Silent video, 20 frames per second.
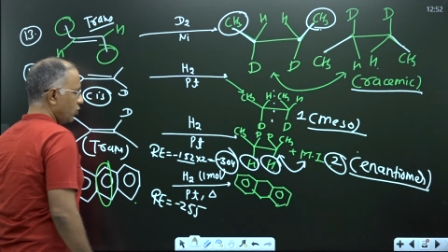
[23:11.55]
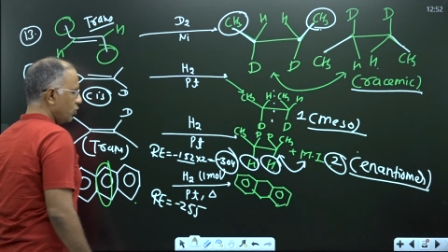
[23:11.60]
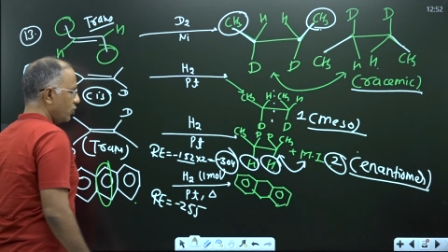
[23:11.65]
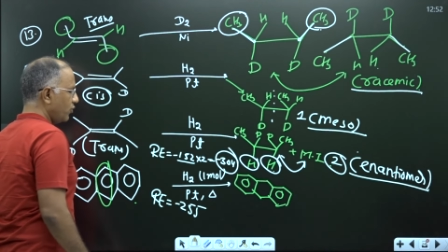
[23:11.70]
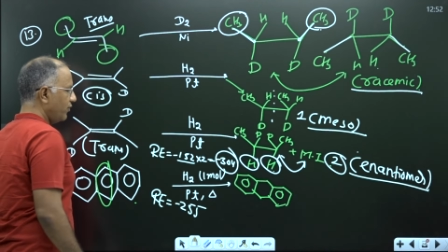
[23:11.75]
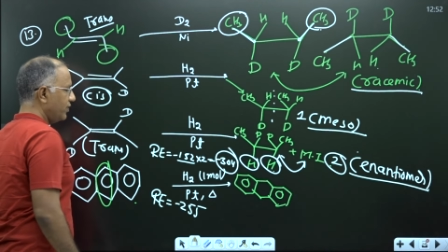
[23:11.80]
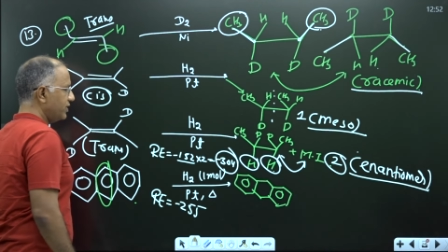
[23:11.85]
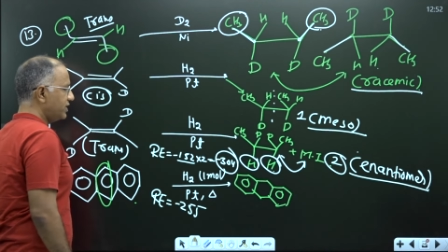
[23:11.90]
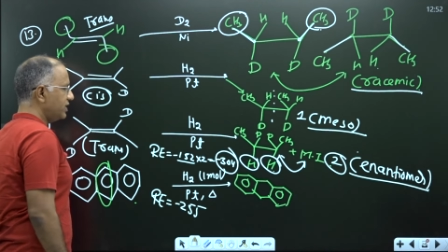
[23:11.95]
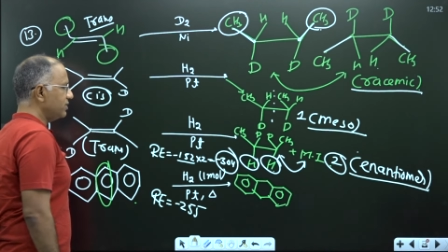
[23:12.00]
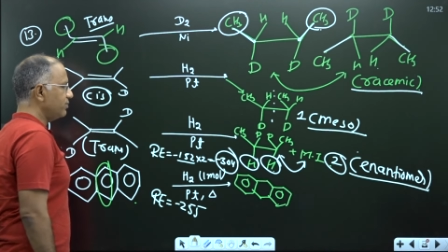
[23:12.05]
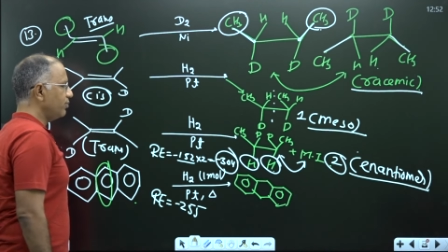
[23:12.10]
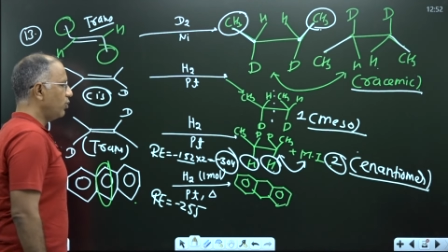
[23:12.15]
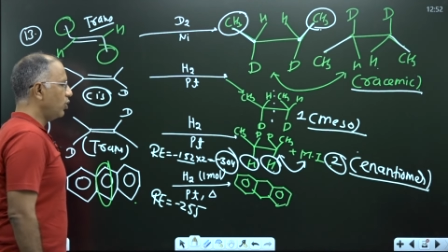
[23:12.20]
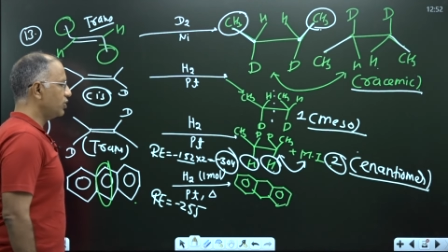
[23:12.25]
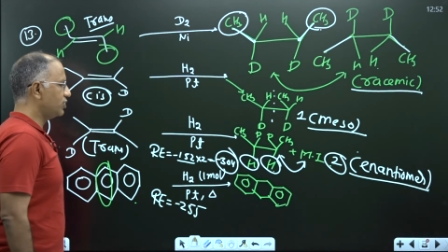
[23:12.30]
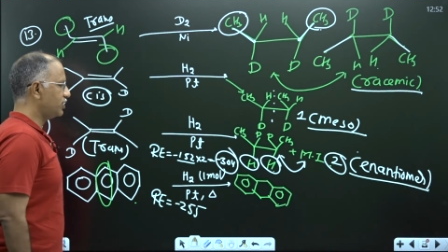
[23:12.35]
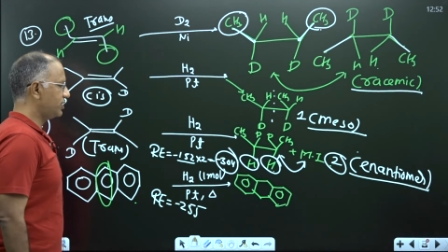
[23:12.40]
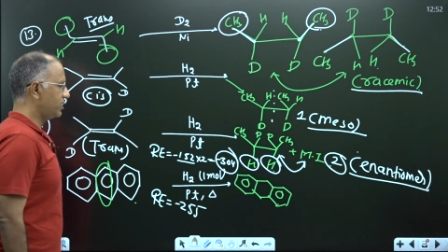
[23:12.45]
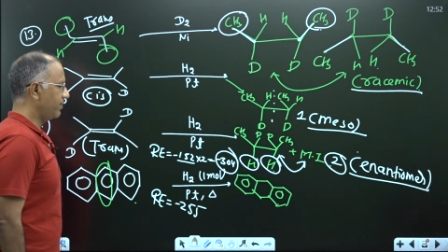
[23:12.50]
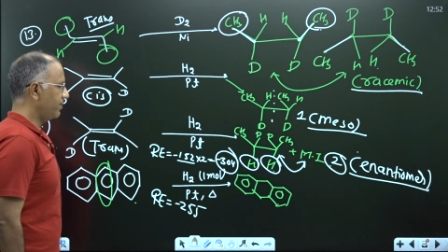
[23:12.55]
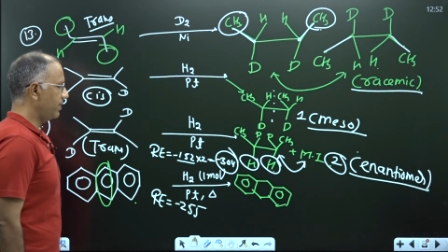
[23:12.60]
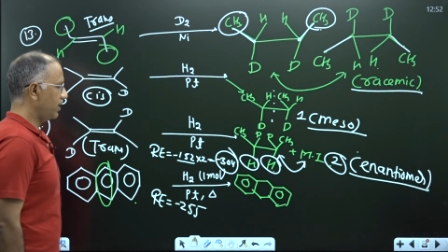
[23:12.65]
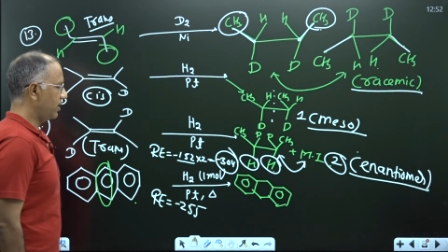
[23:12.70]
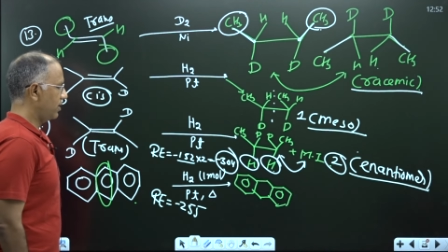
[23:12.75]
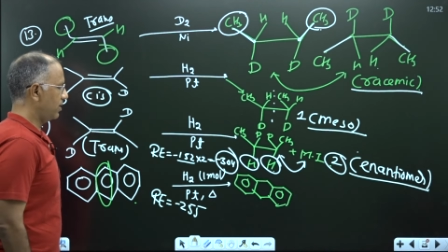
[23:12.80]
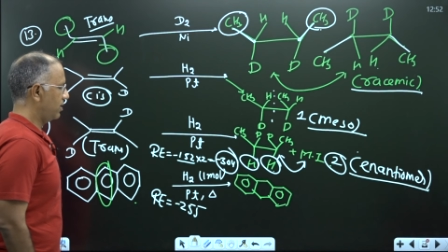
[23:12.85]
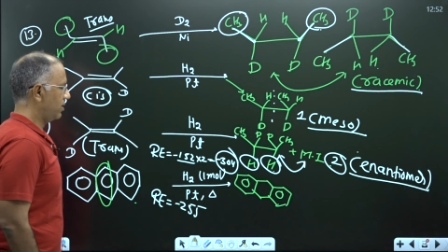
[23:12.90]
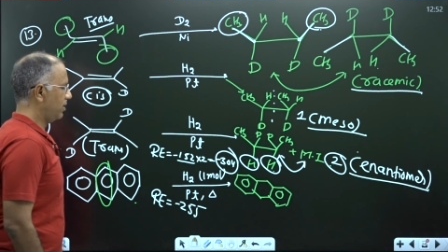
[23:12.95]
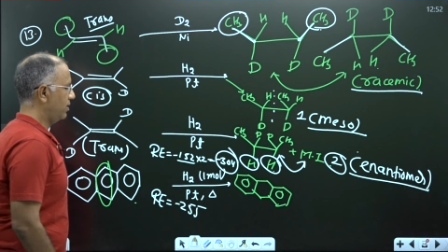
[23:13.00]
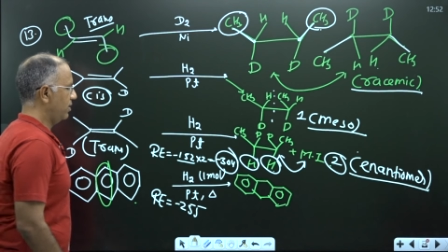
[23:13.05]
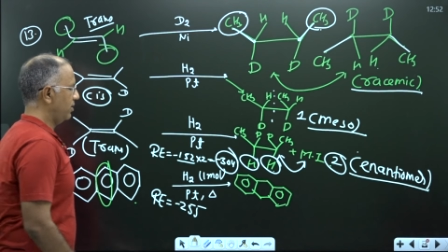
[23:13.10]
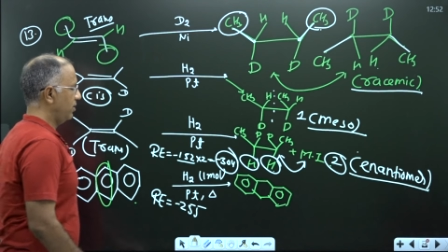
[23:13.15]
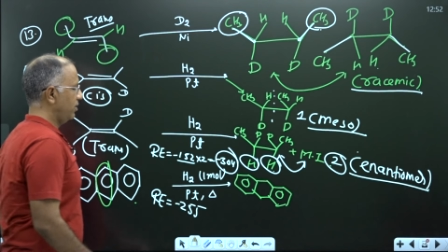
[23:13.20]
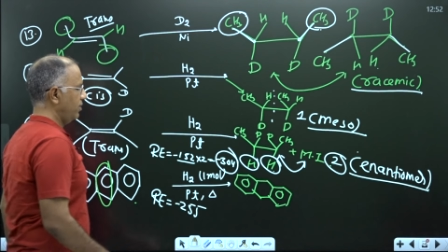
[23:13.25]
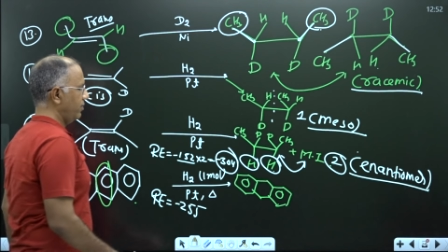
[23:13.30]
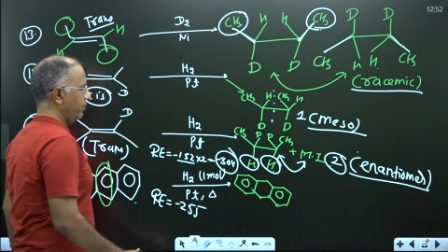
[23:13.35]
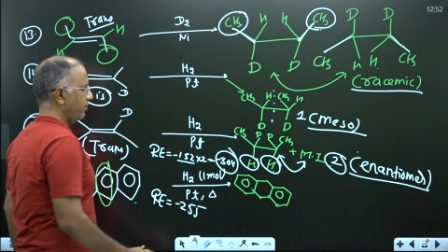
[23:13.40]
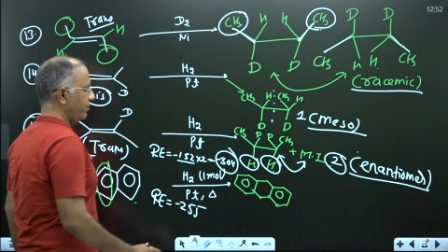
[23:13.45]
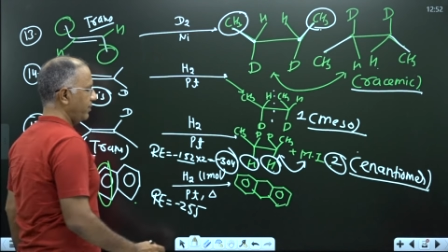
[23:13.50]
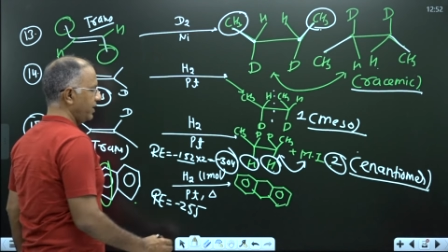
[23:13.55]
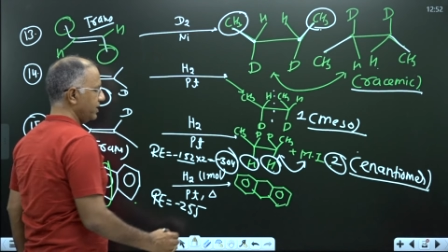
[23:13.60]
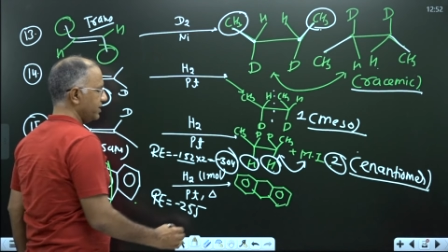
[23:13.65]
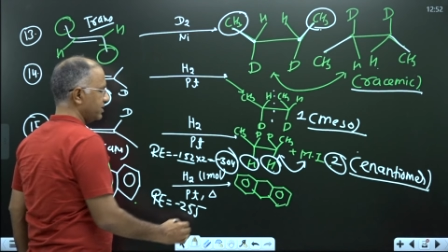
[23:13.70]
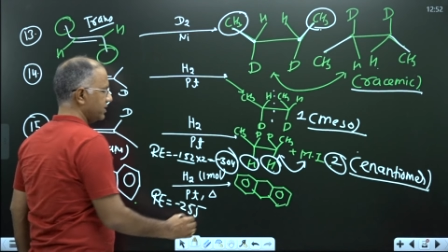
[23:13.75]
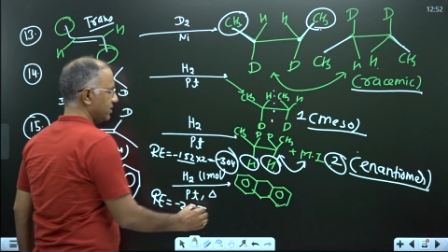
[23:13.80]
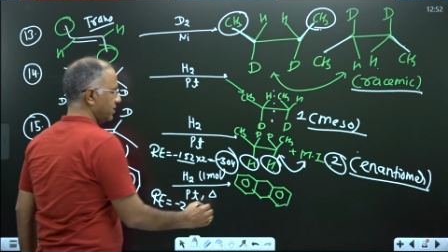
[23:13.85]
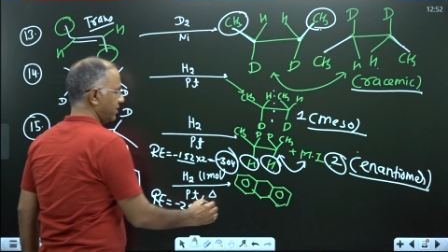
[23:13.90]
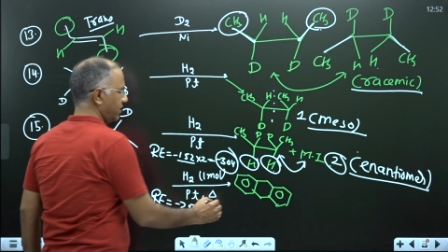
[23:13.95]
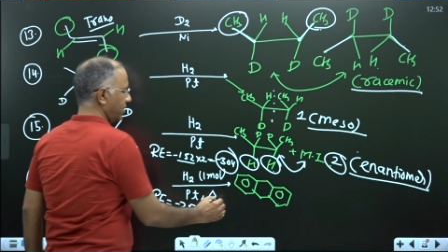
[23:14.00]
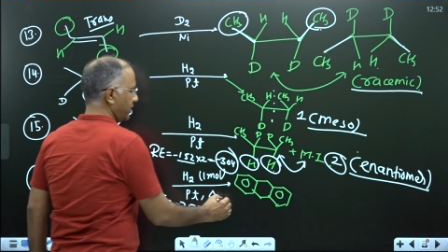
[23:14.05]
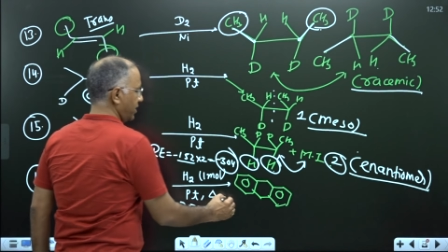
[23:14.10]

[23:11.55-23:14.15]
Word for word: So which is more stable? Means